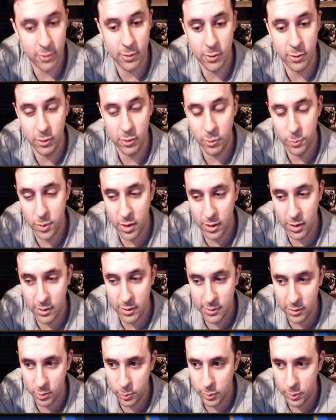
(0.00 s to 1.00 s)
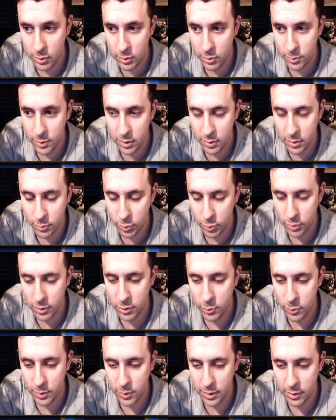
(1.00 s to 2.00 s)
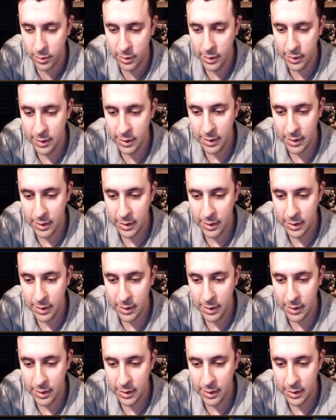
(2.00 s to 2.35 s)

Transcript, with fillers: you'll probably still be able to build him pretty well.